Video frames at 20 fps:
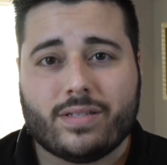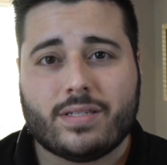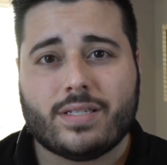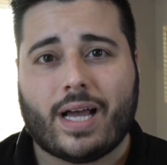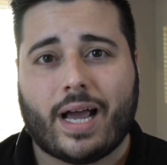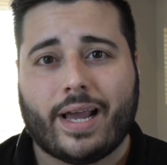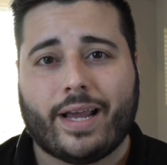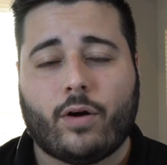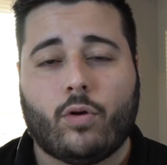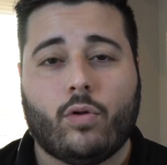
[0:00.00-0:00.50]

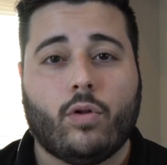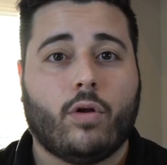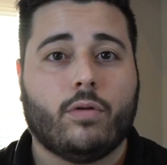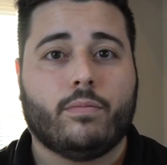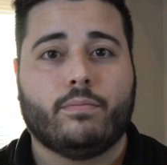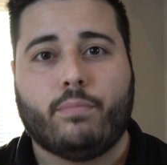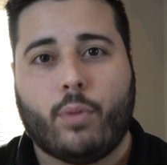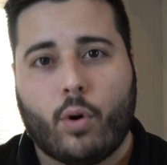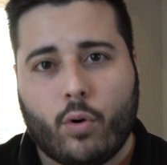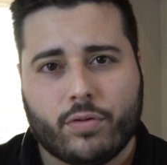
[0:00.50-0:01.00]
cycle
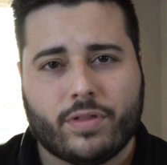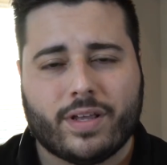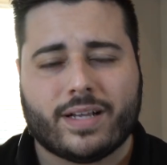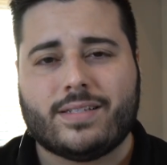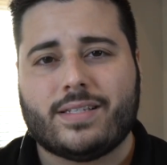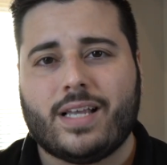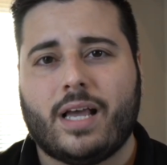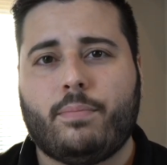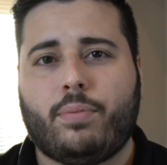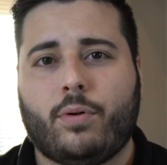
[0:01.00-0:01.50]
on both
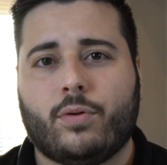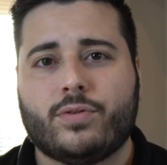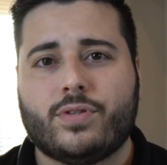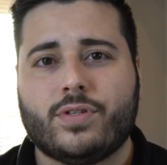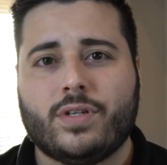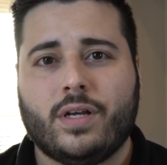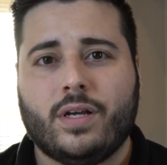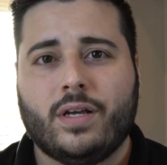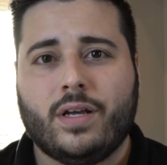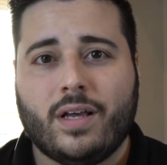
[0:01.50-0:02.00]

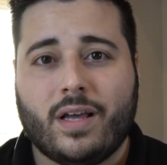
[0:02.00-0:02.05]
examples,